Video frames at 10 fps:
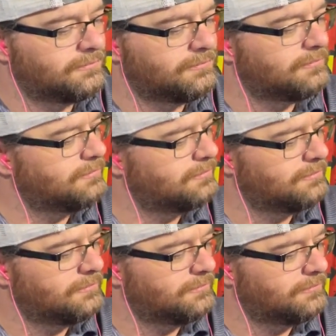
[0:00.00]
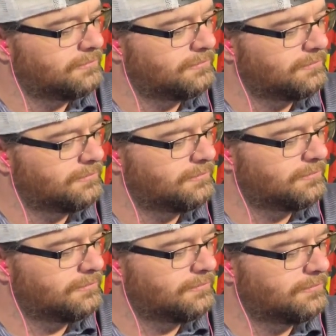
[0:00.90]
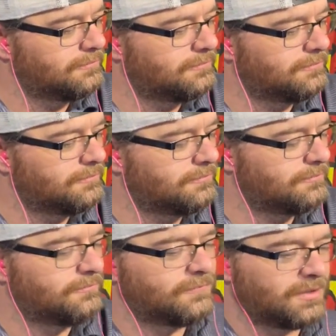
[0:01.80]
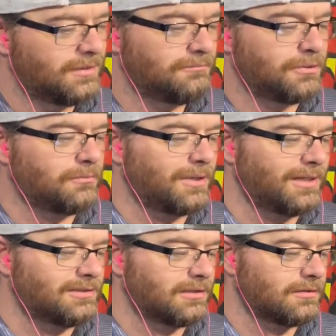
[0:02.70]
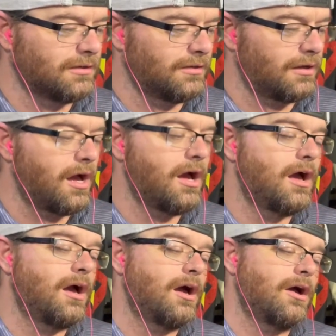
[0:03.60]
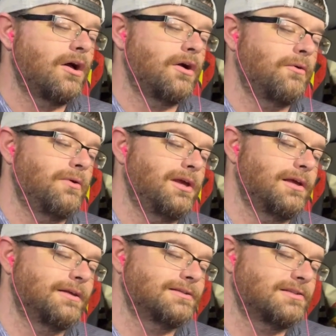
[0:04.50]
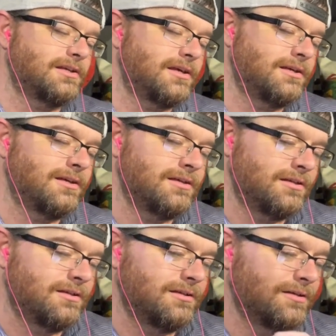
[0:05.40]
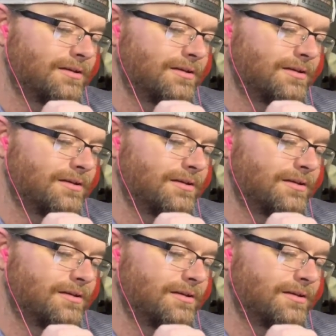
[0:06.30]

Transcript: Easy, ponies. It's a bed sheet. But why is it glow? Oh, Izzy.